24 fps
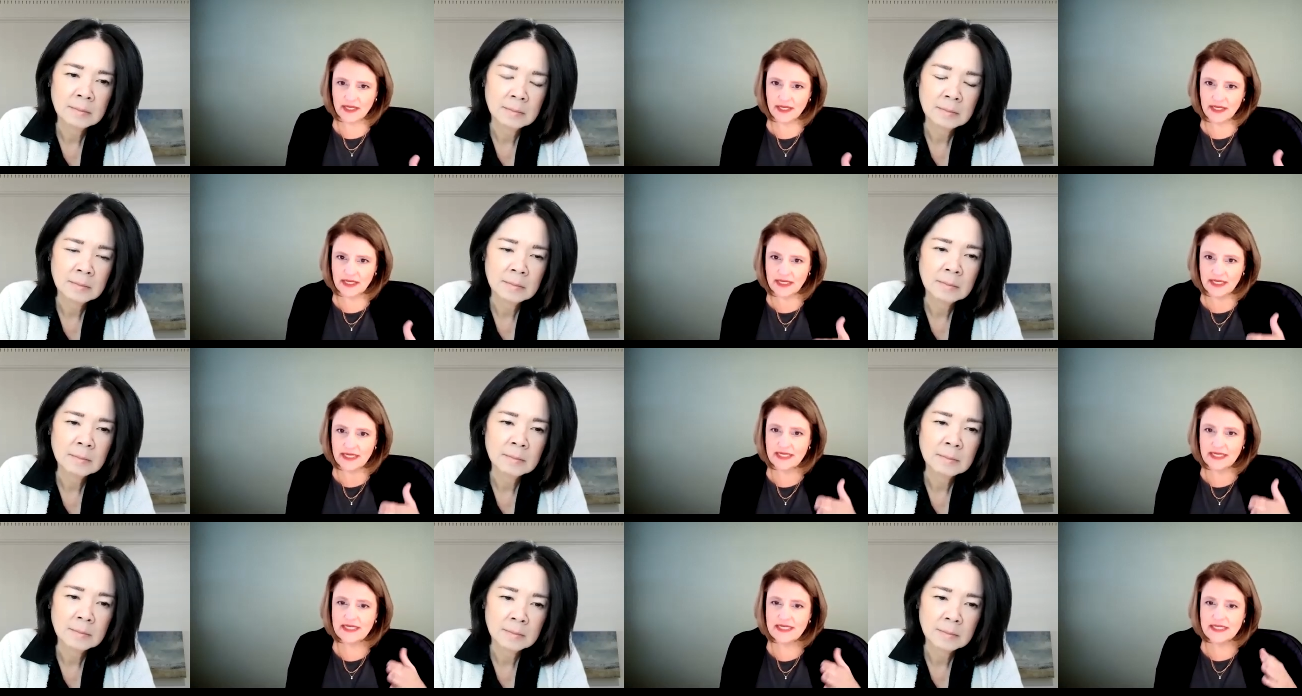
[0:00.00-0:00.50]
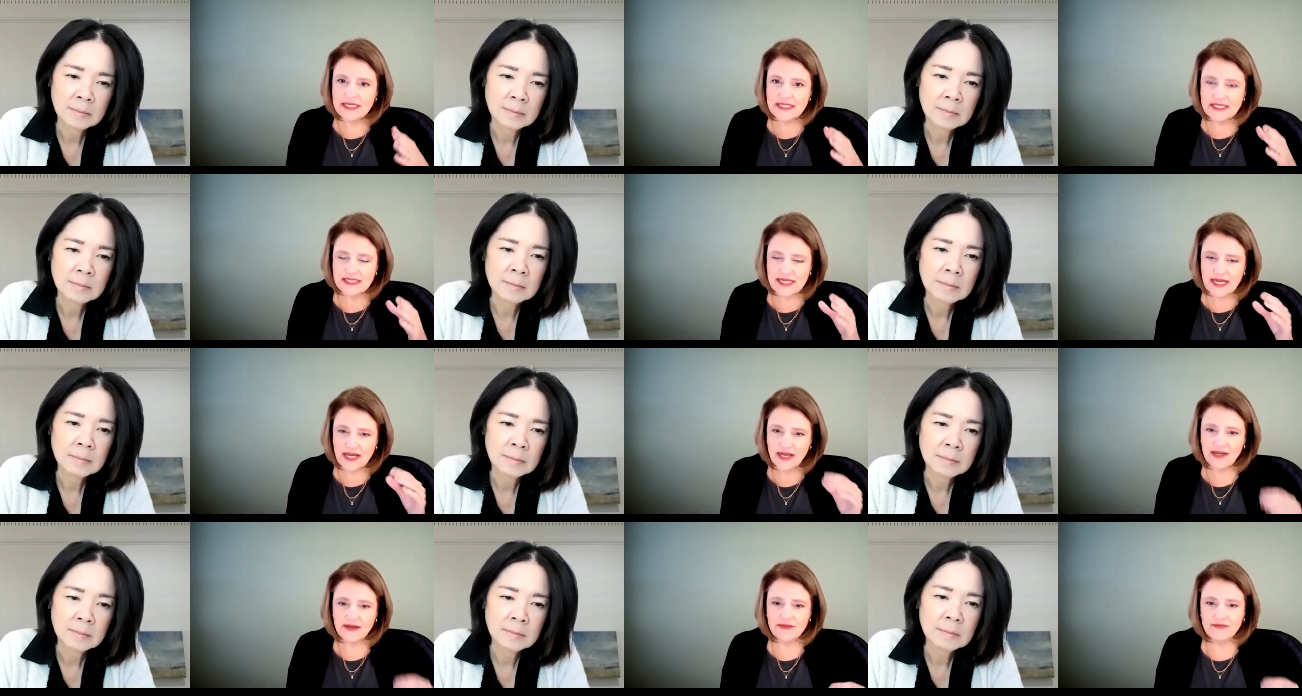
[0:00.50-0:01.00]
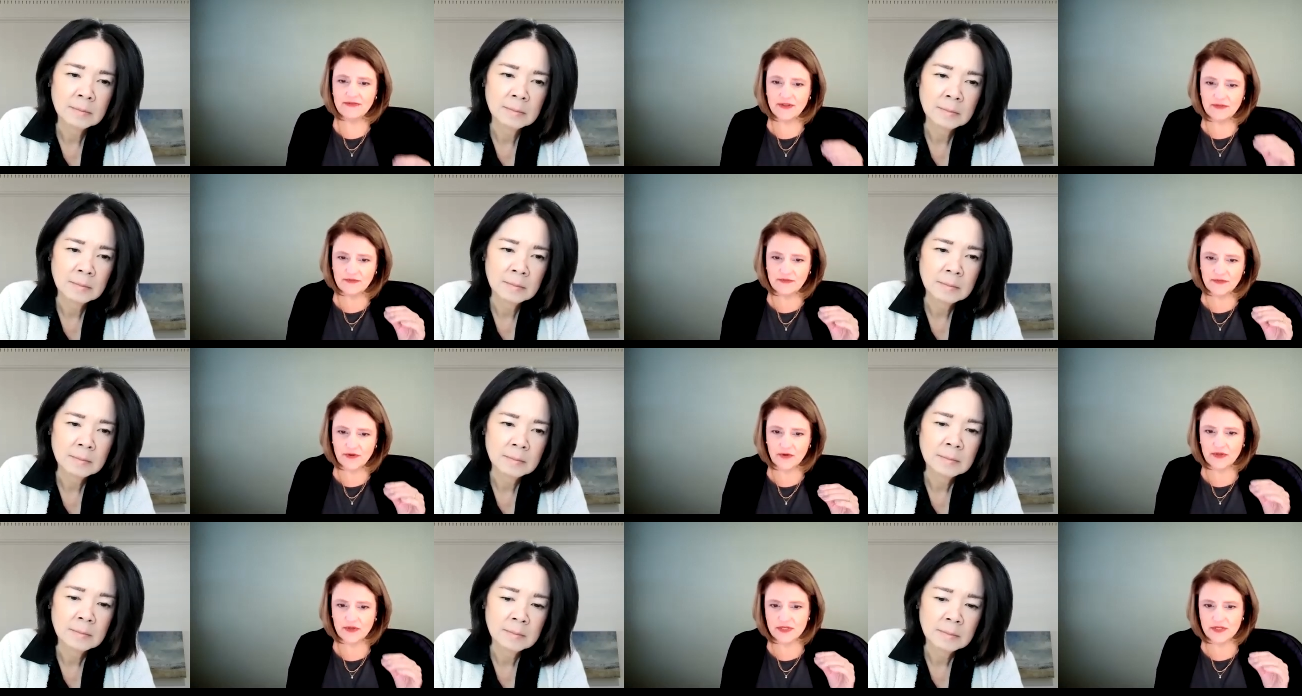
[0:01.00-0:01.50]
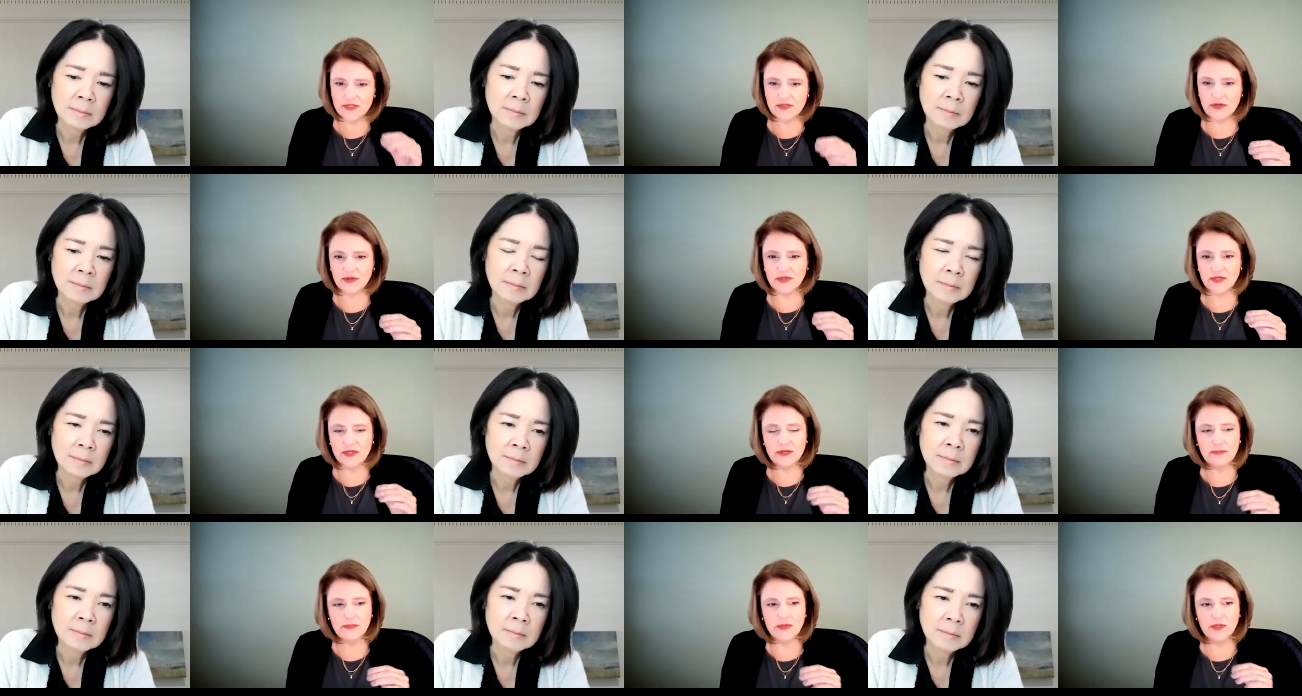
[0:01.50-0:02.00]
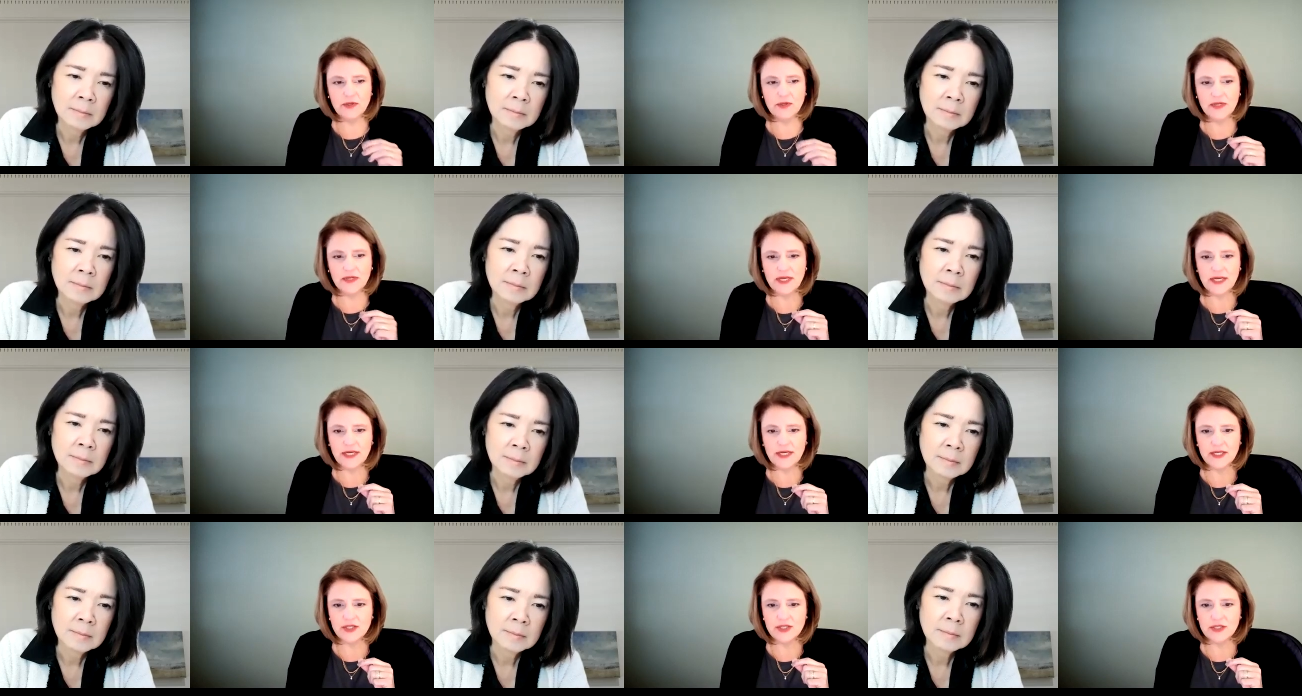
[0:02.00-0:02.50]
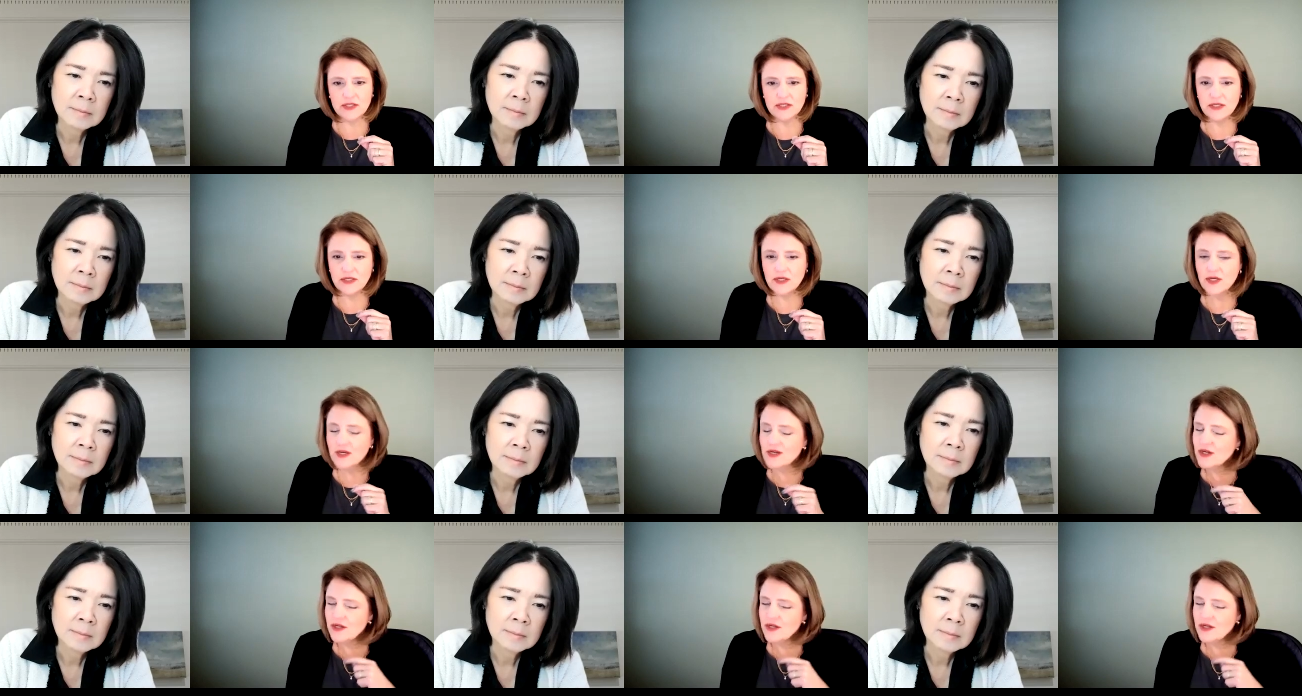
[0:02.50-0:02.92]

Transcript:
Speaker 1: And it is heavy focus on communication.